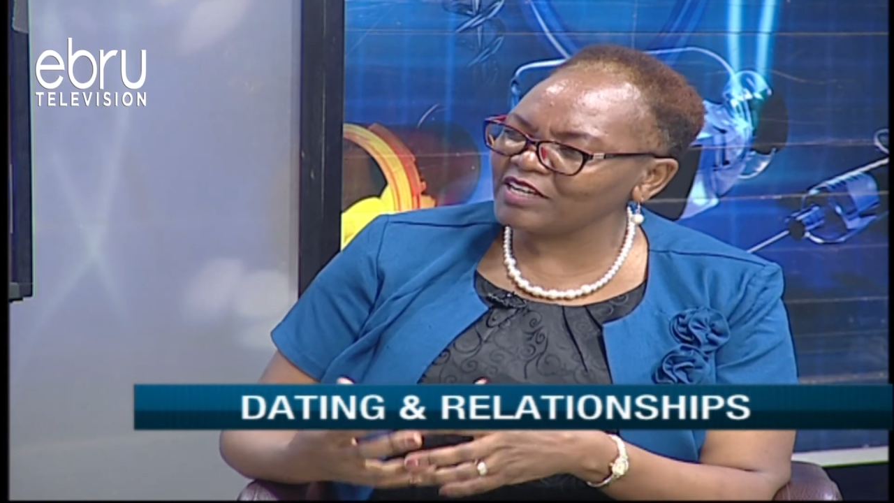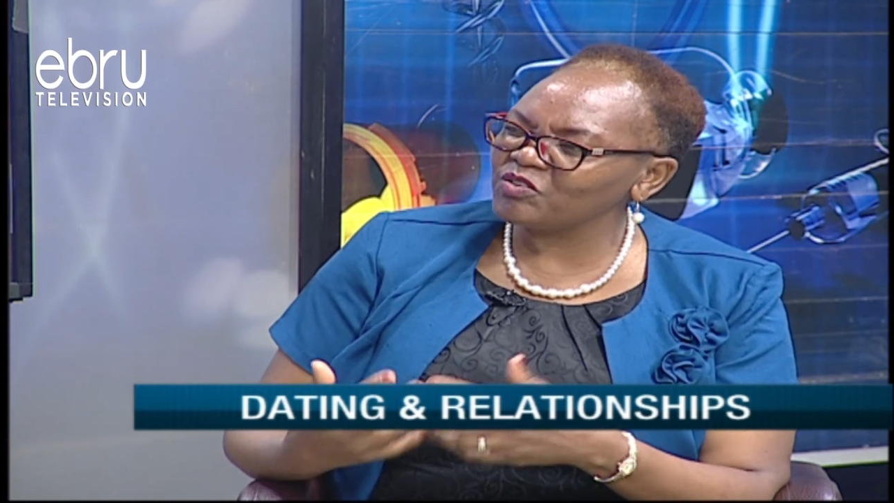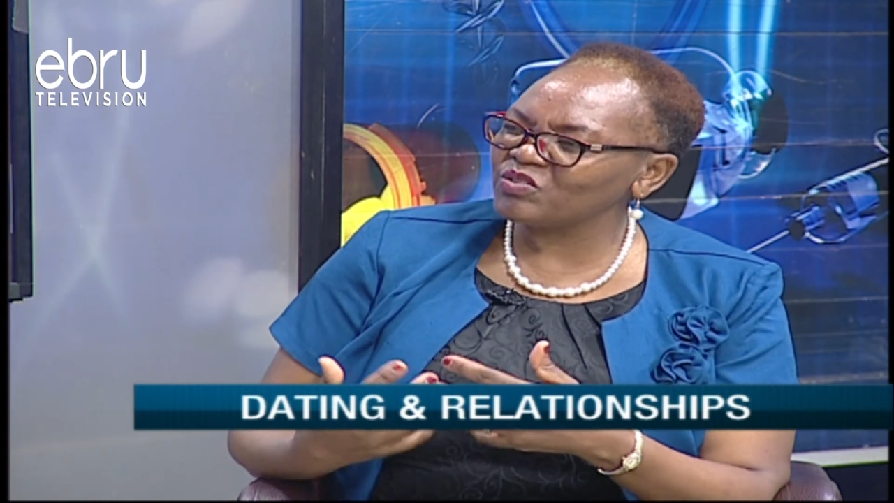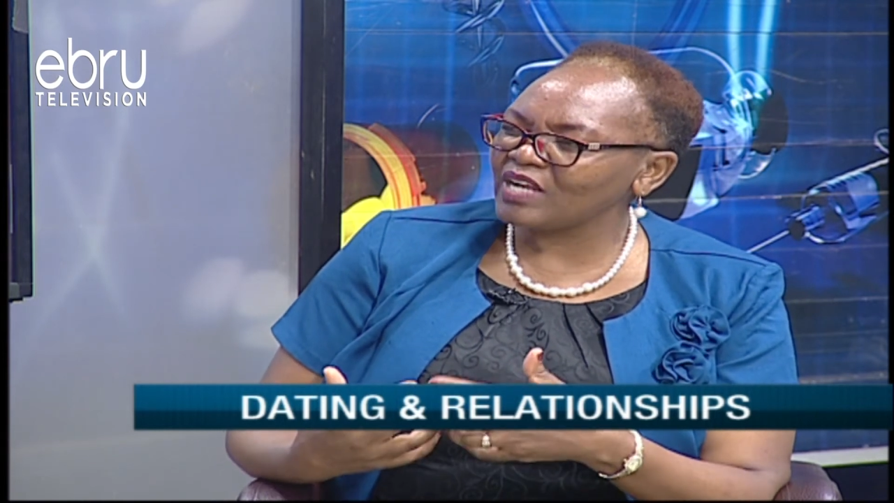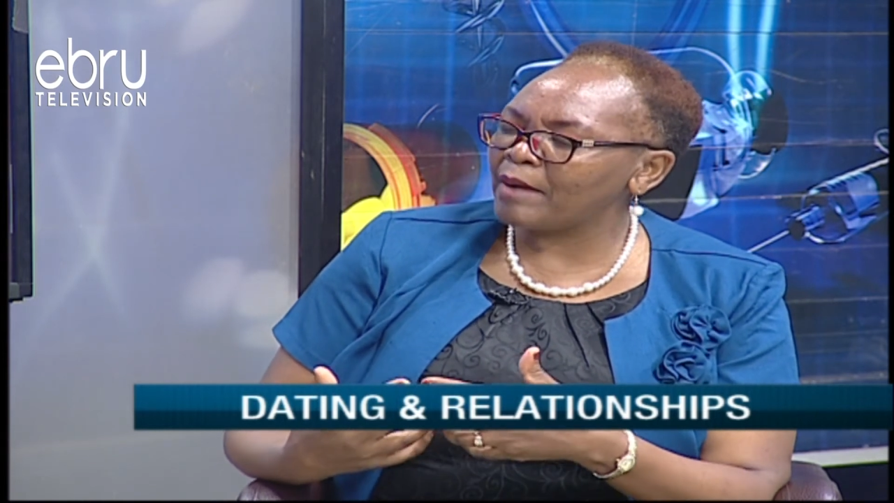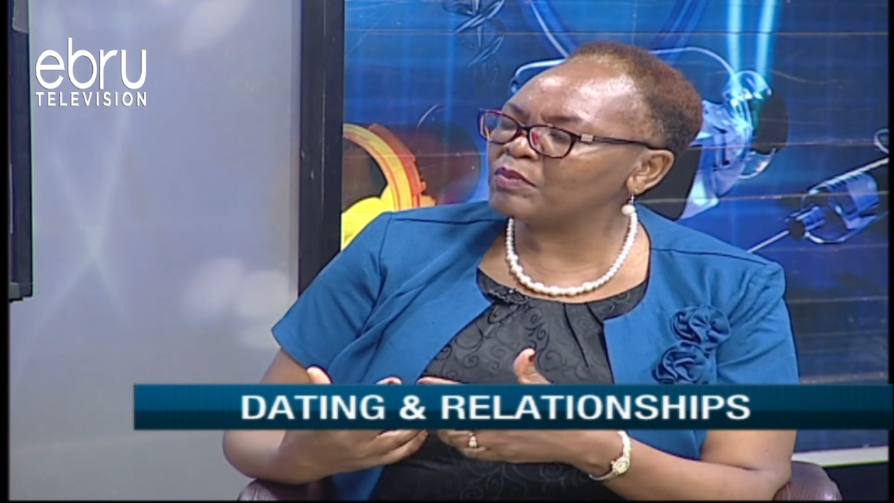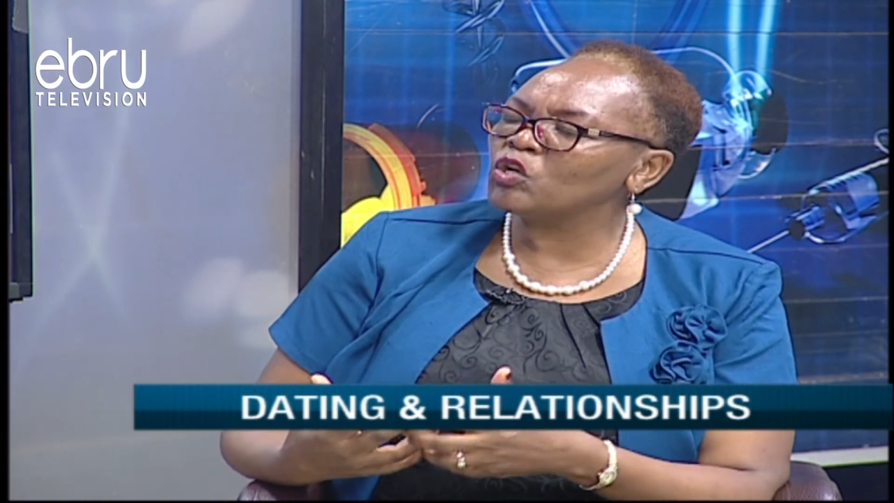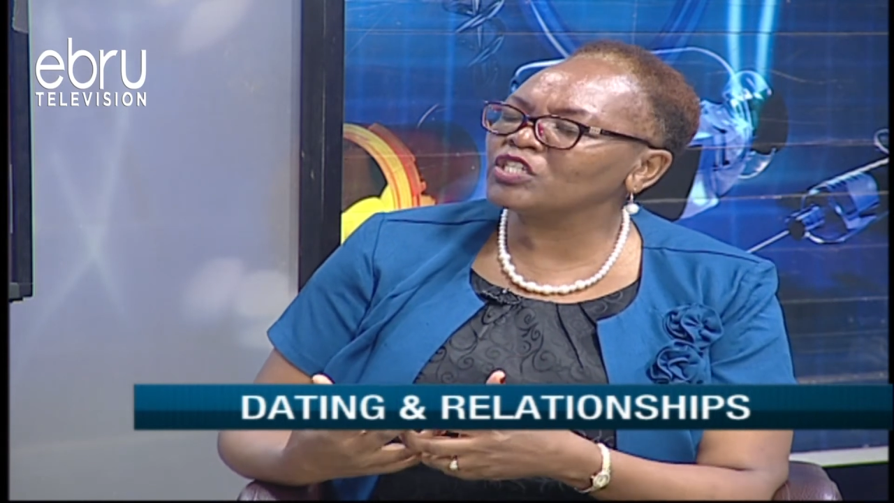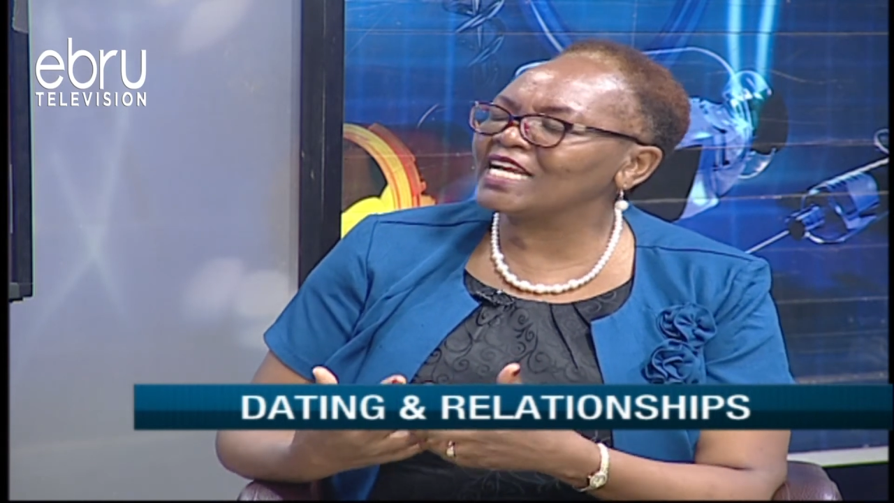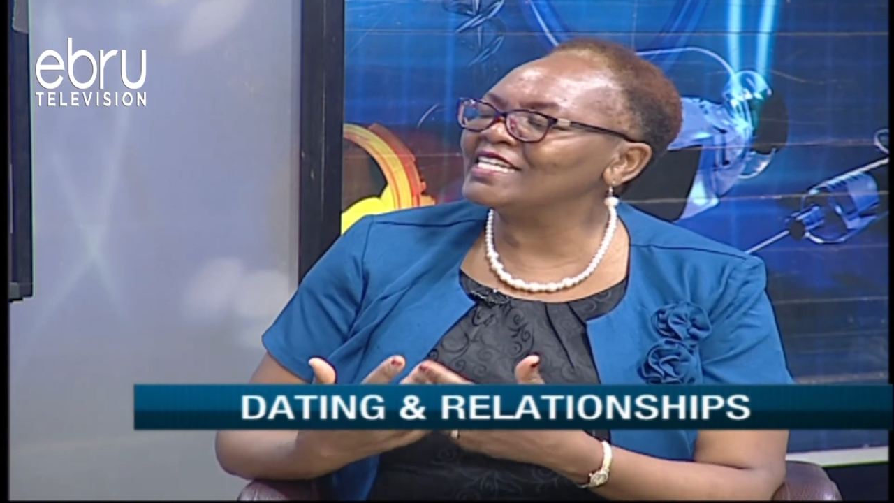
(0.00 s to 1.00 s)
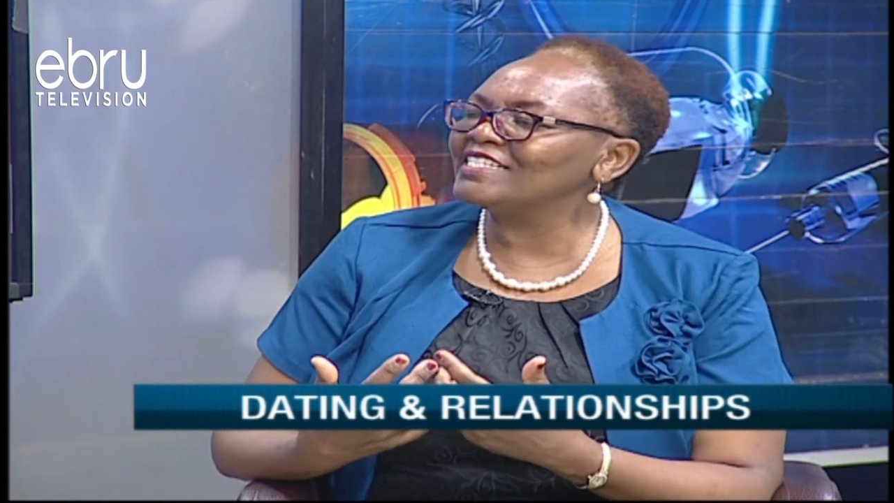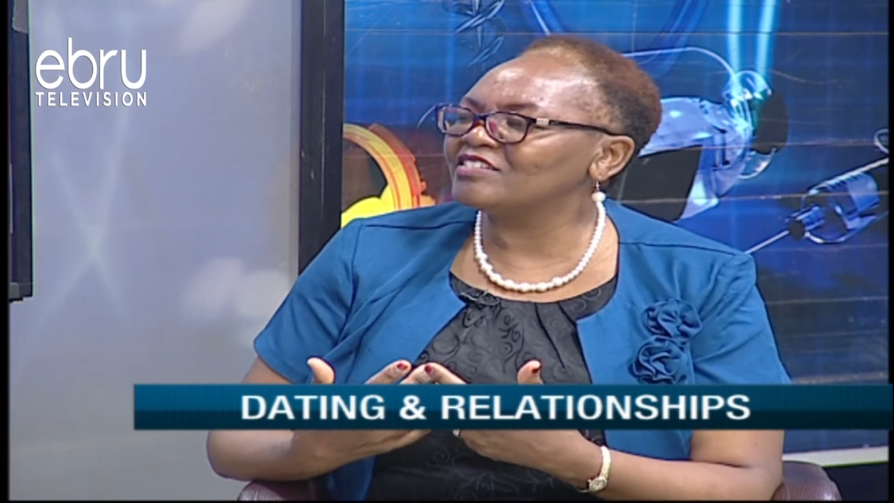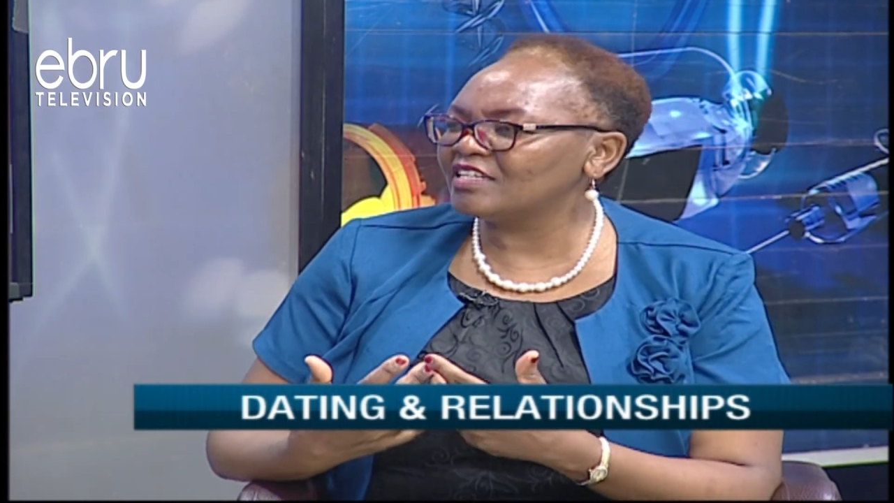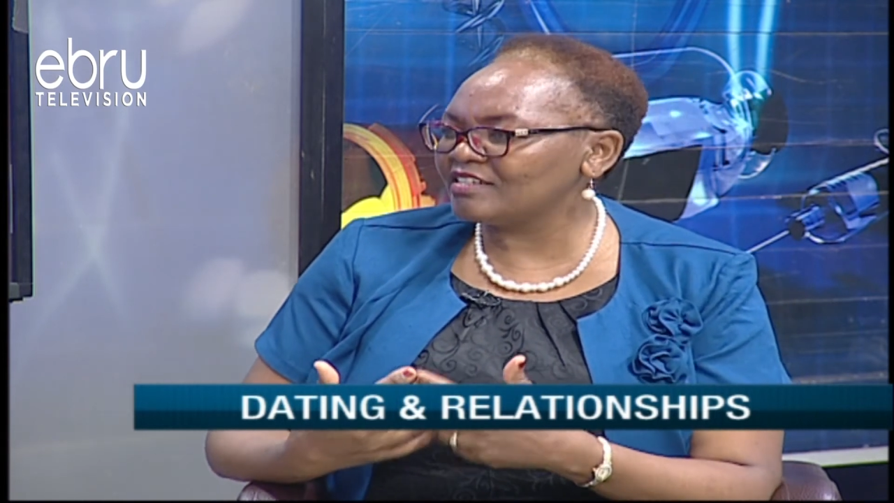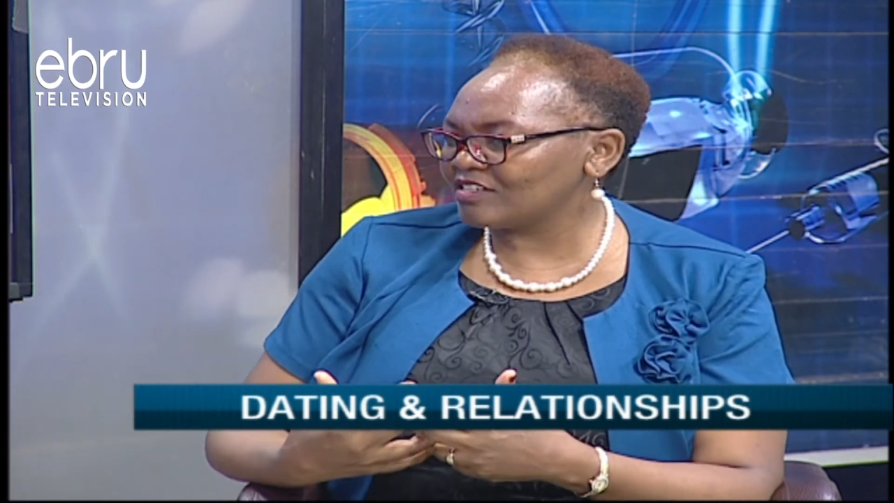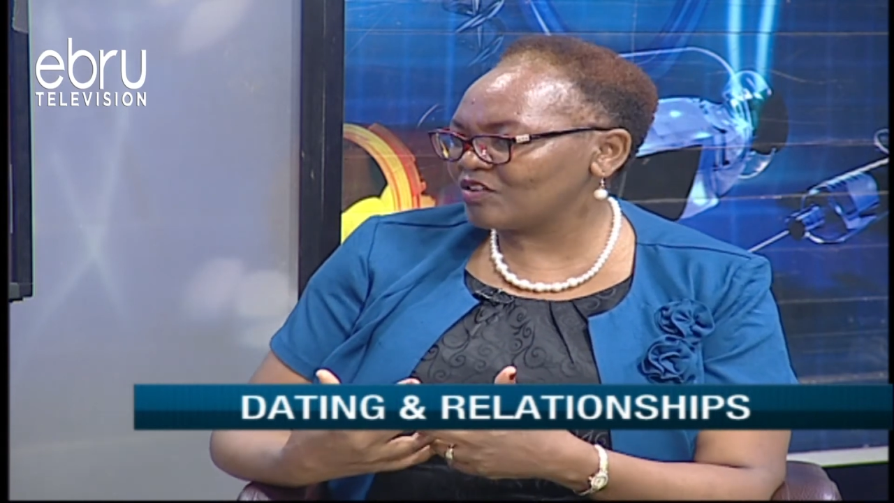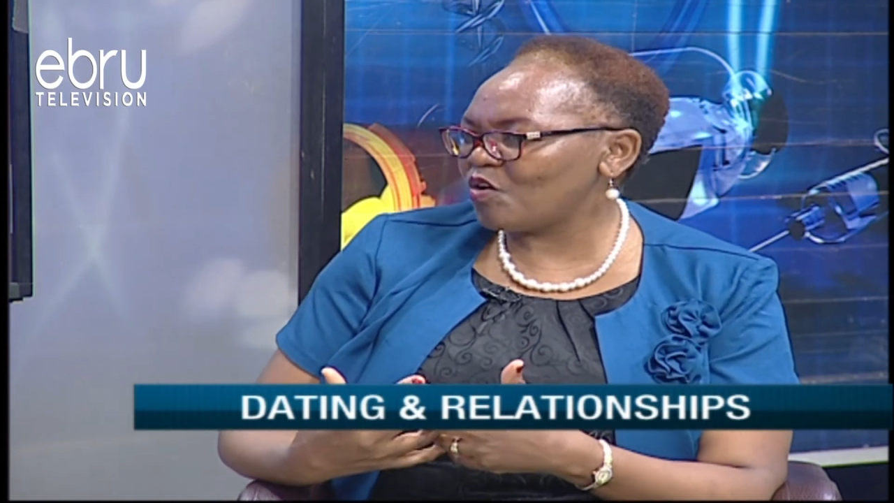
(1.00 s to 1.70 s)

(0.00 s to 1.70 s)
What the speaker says: I'm not an agent